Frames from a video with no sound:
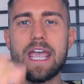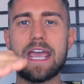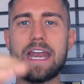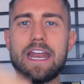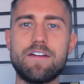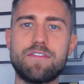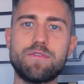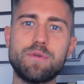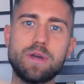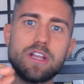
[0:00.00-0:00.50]

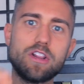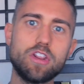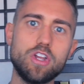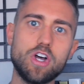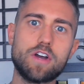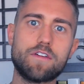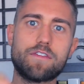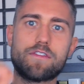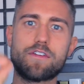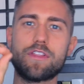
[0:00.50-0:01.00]
And if we
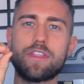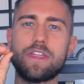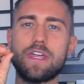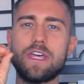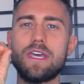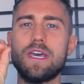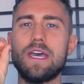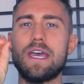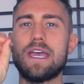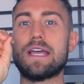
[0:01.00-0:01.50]
look for
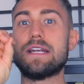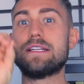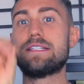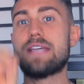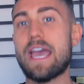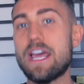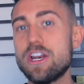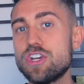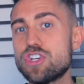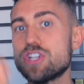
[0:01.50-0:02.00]
the
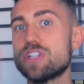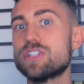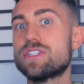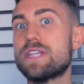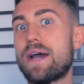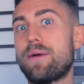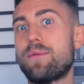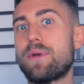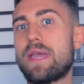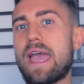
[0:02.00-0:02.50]
intentions
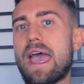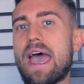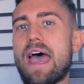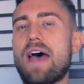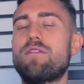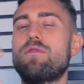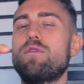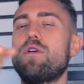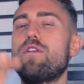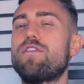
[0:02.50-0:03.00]
that we
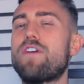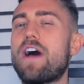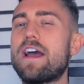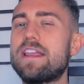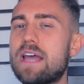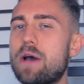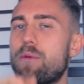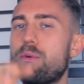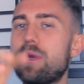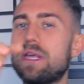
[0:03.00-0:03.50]
have, we'll
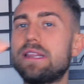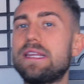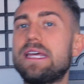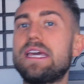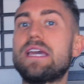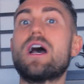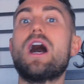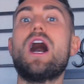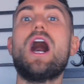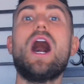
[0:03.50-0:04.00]
find that we
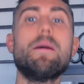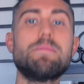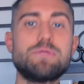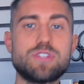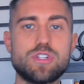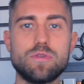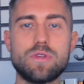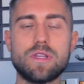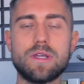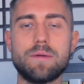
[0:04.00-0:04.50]
link up
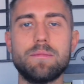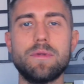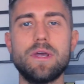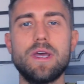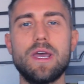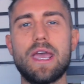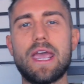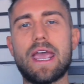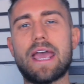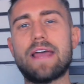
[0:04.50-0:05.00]
to them
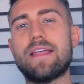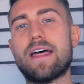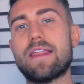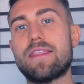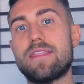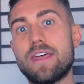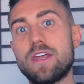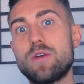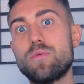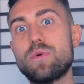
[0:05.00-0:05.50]
and
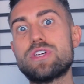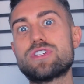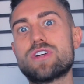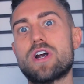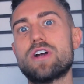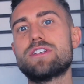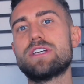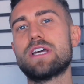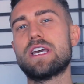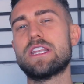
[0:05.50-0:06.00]
that then we
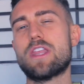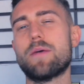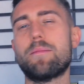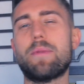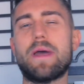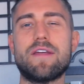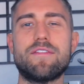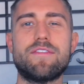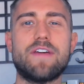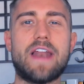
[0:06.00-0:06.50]
start to get the
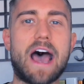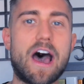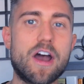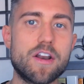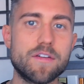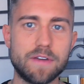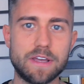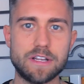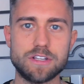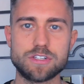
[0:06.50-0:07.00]
benefit
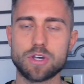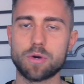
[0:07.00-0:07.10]
out of it.